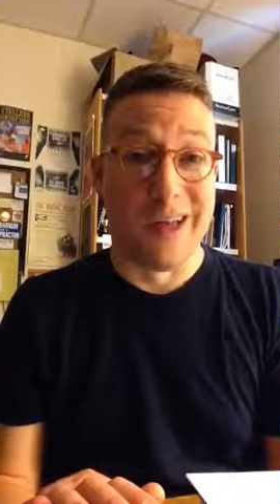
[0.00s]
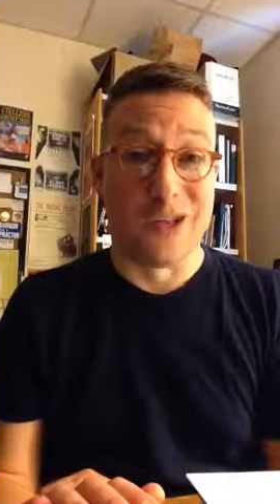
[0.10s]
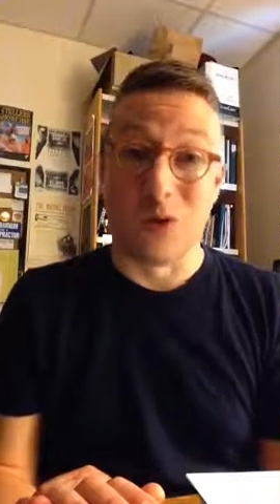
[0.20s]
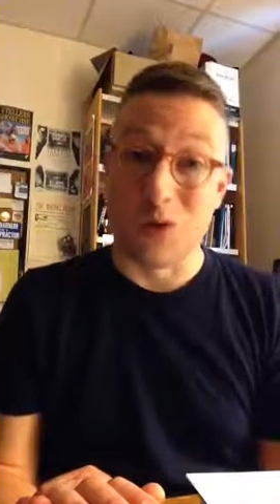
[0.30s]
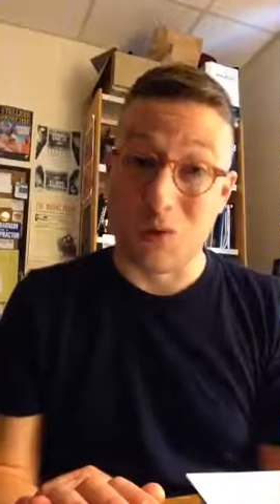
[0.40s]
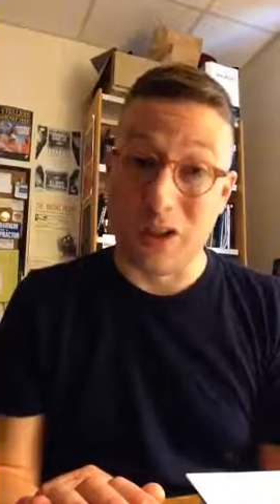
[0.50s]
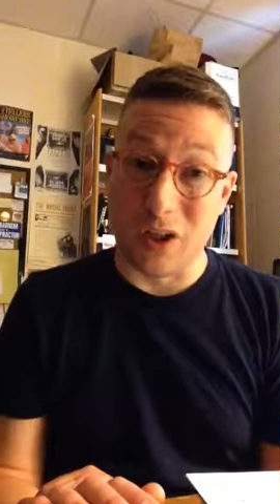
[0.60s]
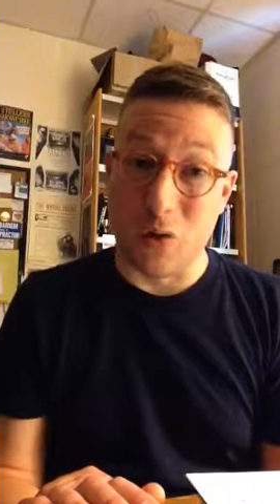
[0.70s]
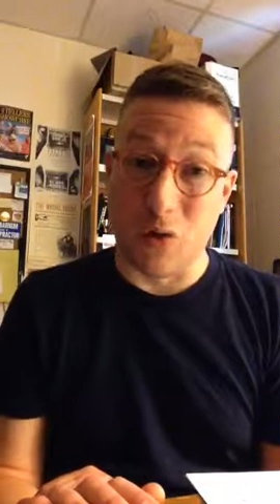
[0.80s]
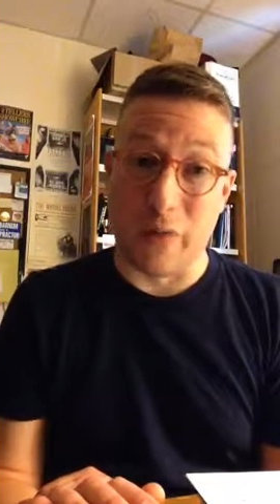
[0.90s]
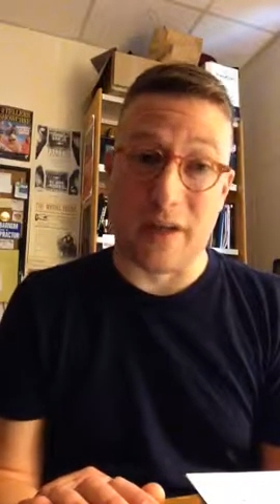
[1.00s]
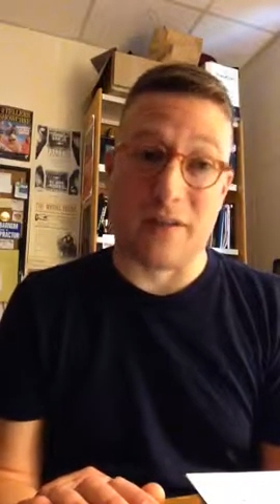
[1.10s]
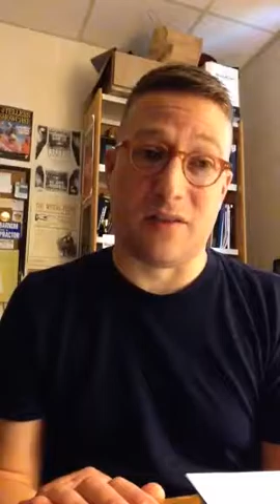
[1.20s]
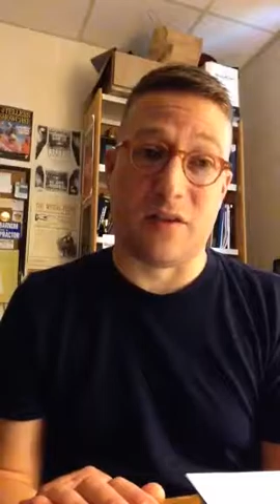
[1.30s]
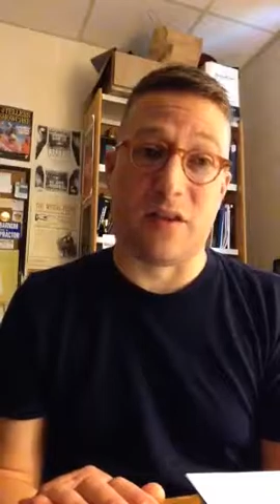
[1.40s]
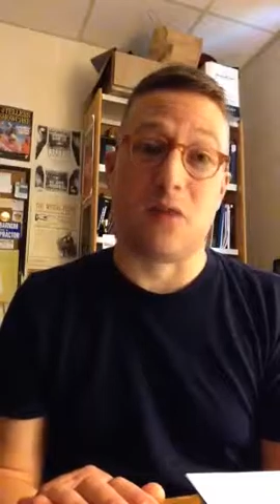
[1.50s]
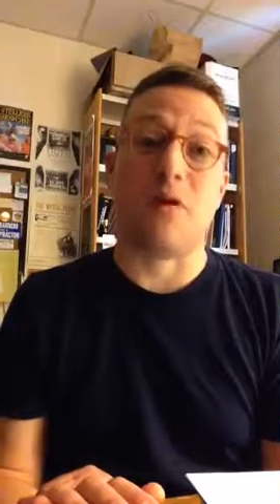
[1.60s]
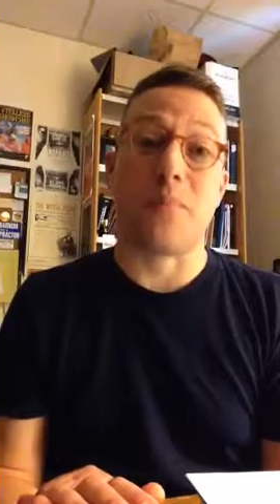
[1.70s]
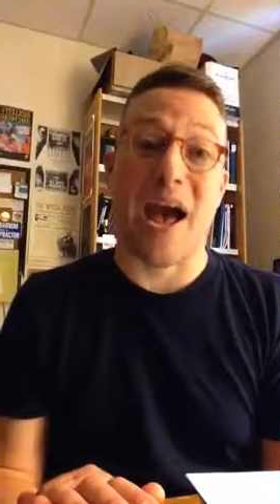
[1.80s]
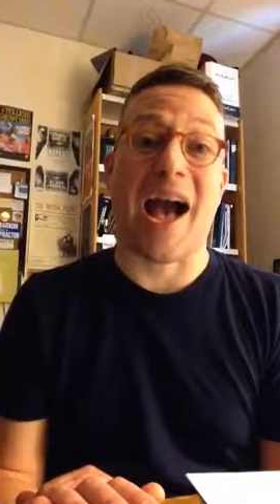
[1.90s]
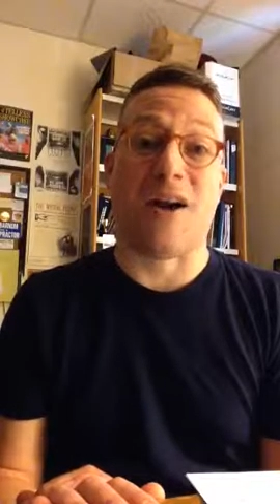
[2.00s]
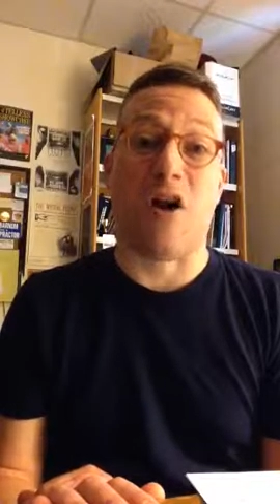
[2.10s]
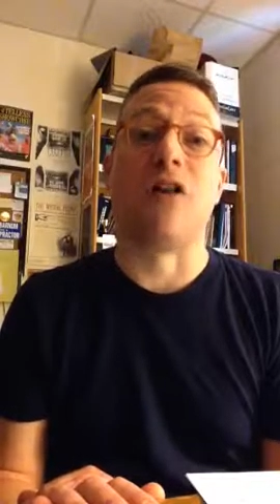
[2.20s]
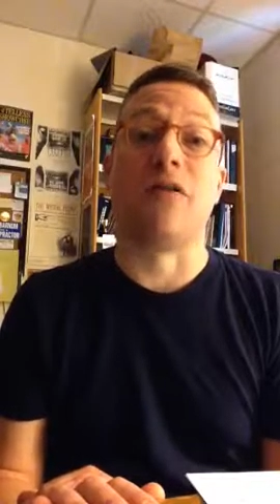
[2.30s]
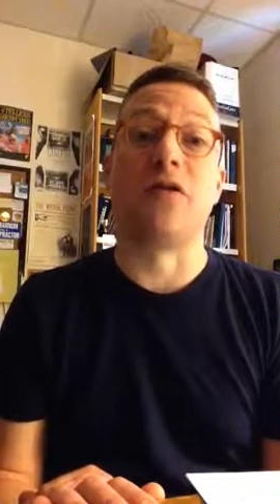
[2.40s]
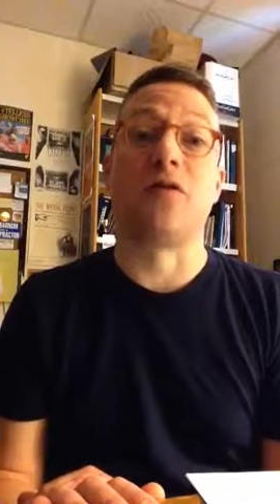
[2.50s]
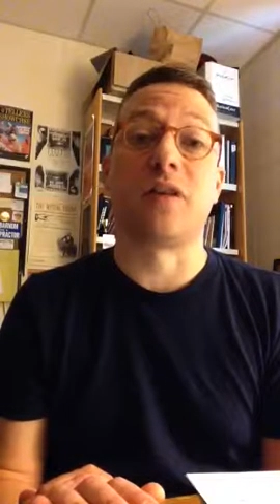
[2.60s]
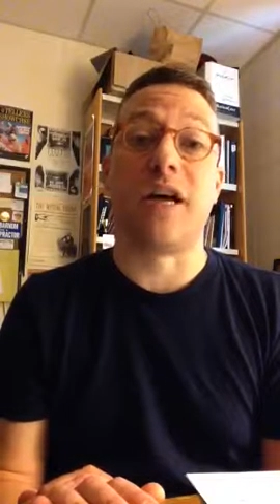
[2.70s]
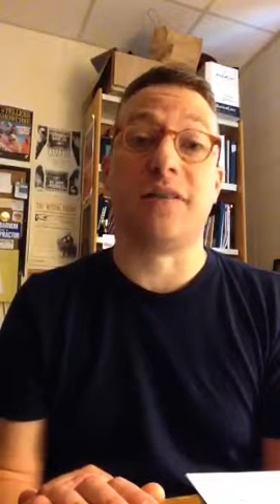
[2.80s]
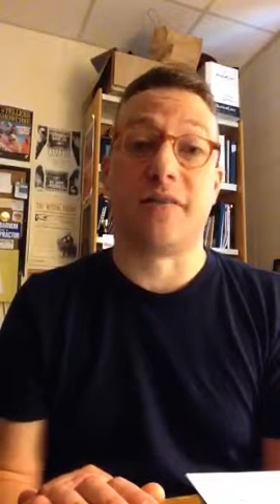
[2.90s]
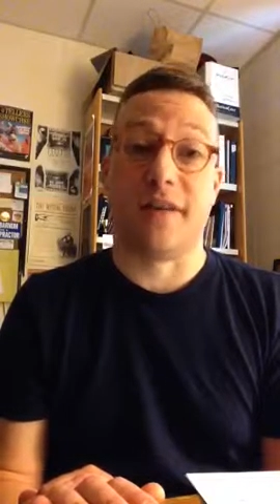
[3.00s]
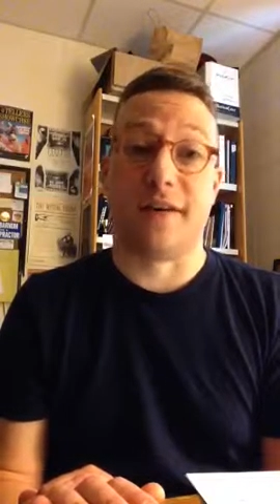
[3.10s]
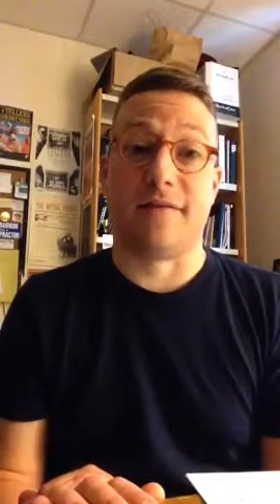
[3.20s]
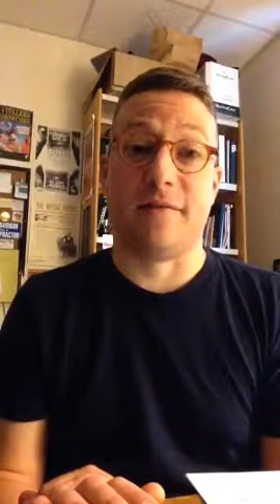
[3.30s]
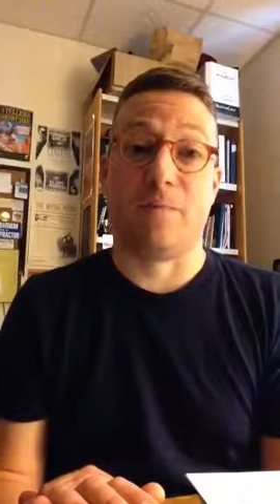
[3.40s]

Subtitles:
So it's really cool because it starts to unpack all of those kinds of things.